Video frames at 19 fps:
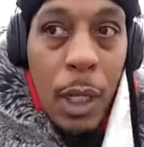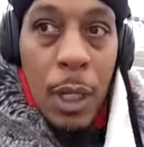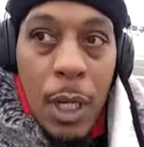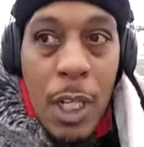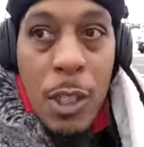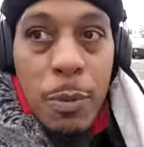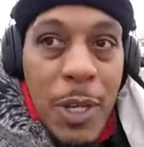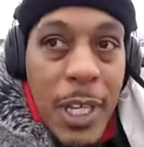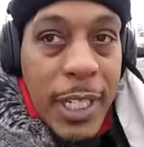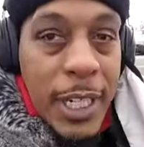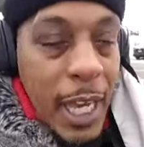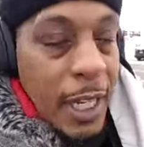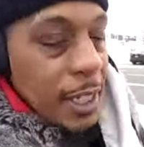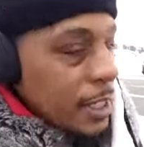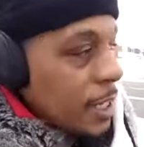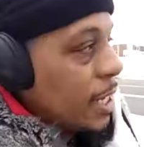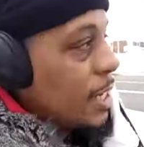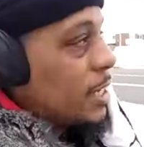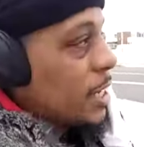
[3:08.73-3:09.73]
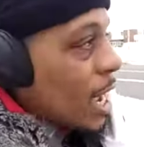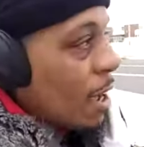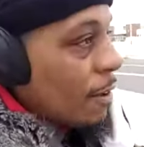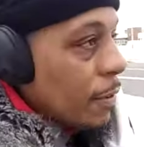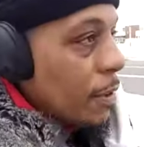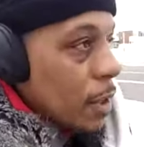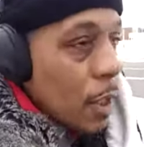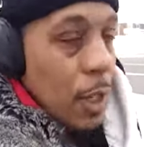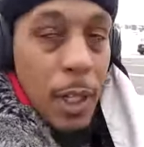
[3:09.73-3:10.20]
Cause we killing each
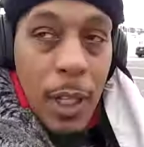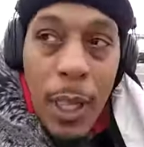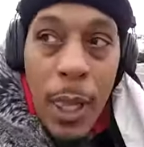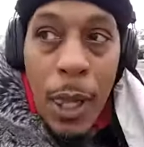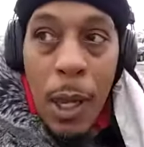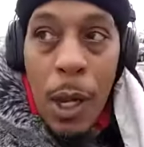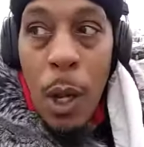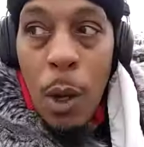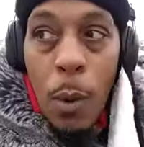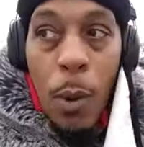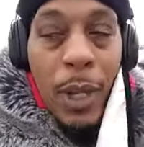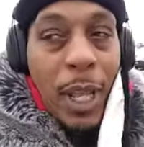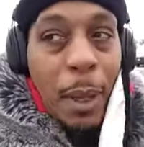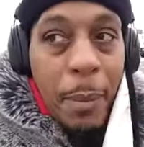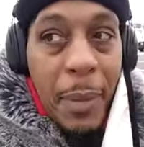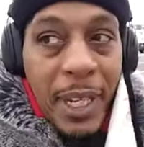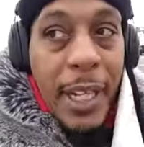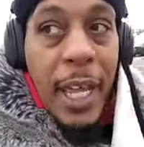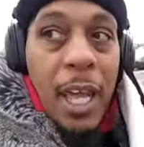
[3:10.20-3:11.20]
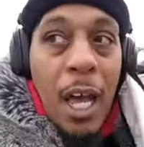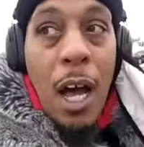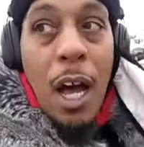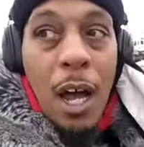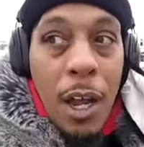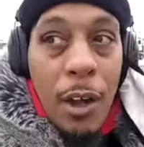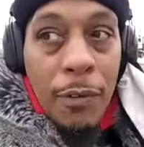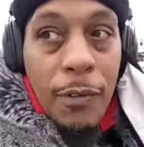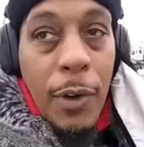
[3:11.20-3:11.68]
other. Well, I mean, they
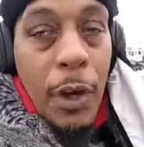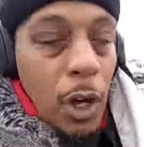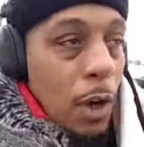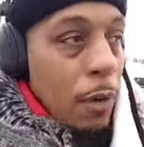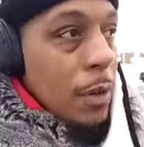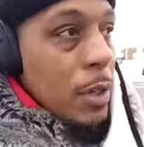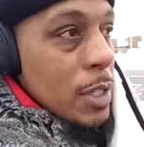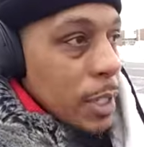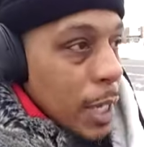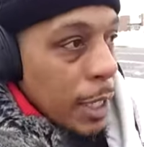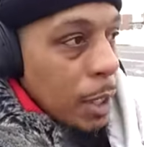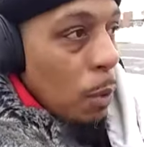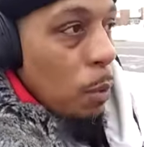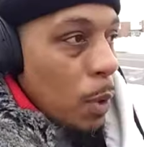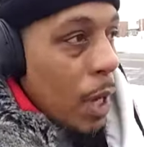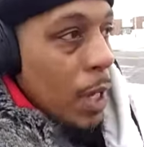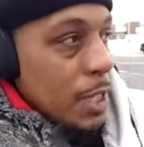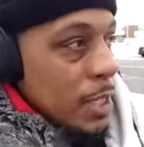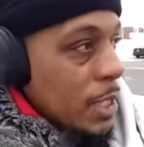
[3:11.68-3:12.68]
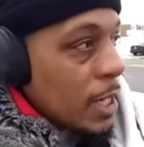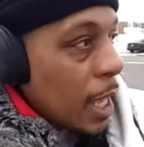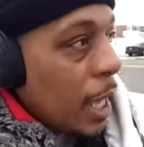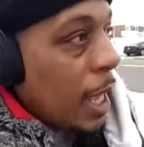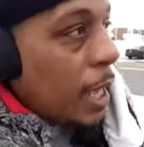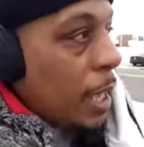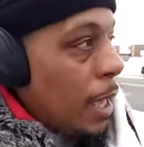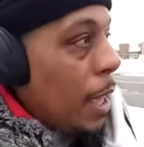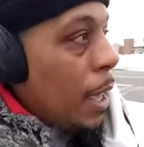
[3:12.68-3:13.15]
are involved because they the ones
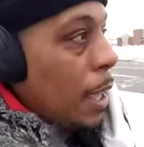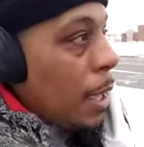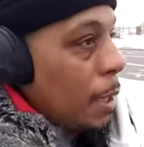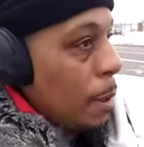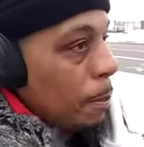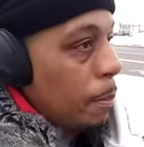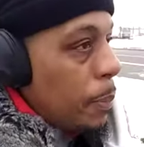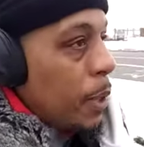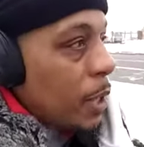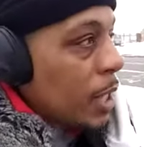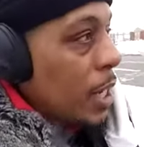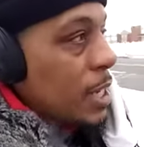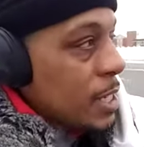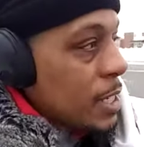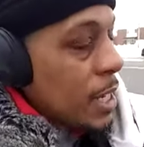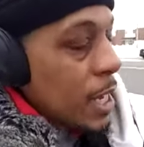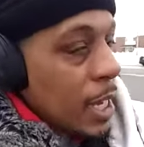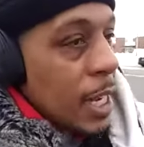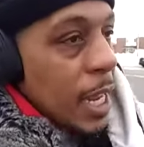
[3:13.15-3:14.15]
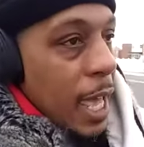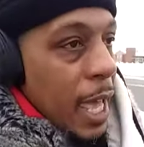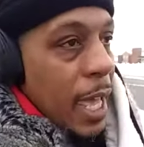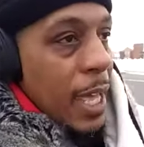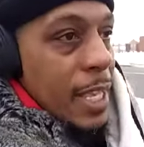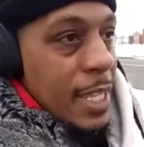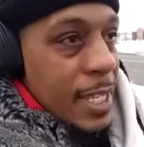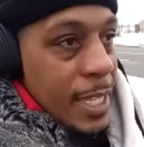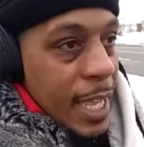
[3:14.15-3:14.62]
that put us in
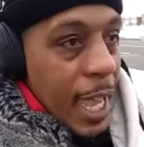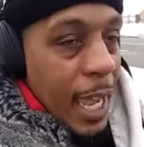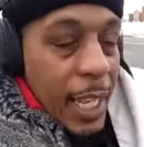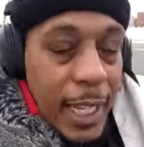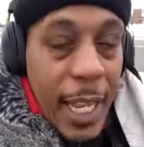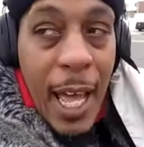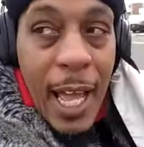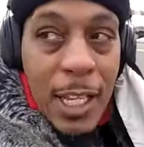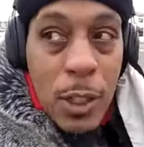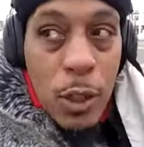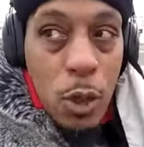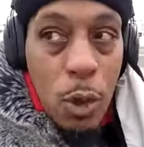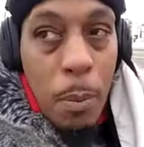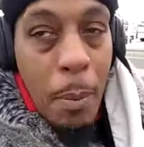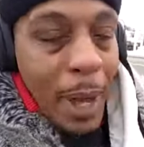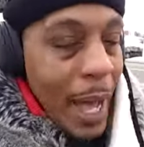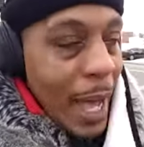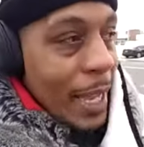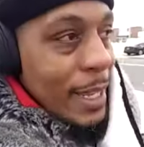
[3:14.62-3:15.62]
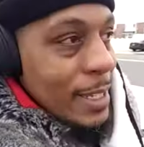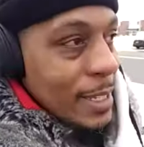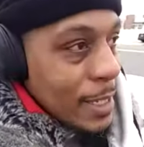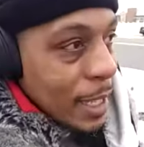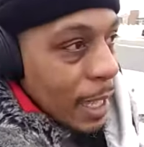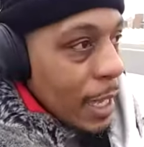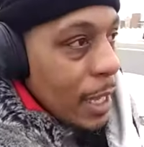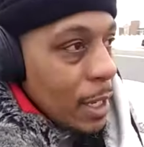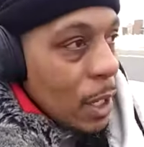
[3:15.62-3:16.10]
that psychological mind
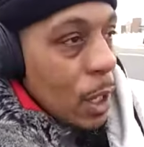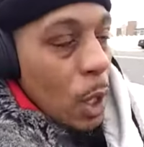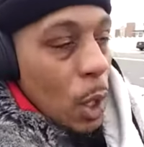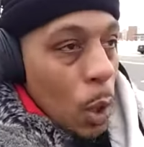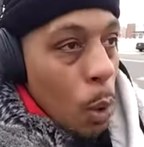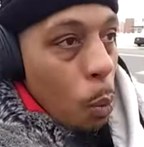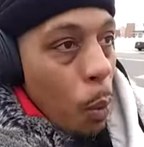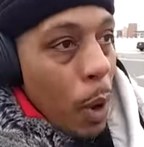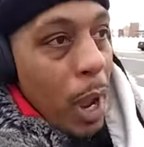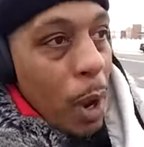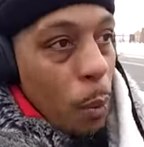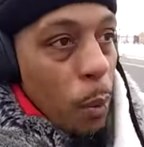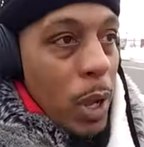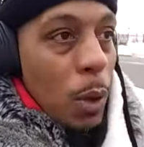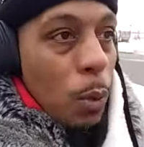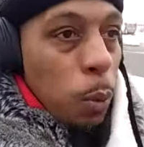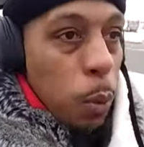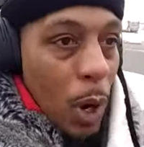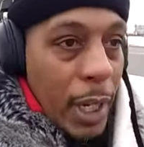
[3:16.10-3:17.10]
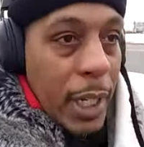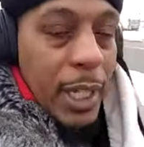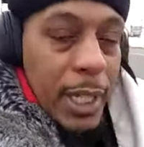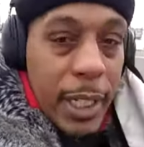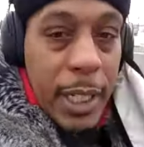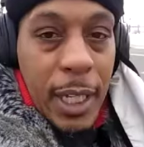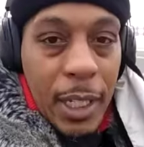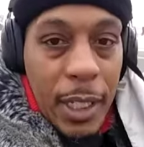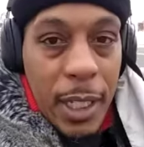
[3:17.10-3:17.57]
state where we want to
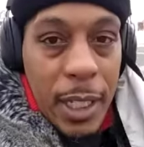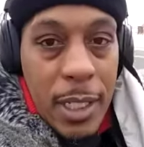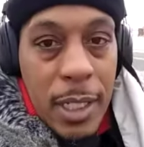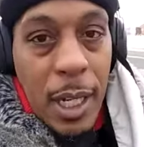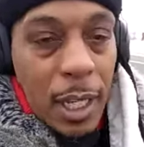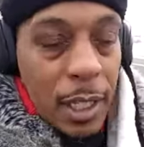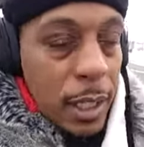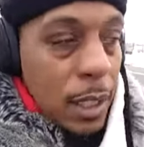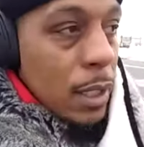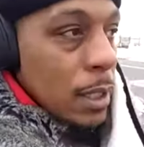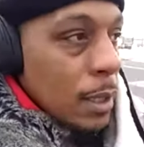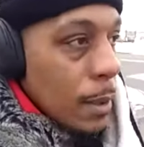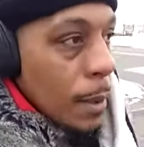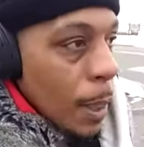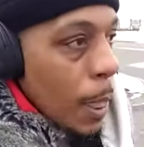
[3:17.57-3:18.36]
kill each other.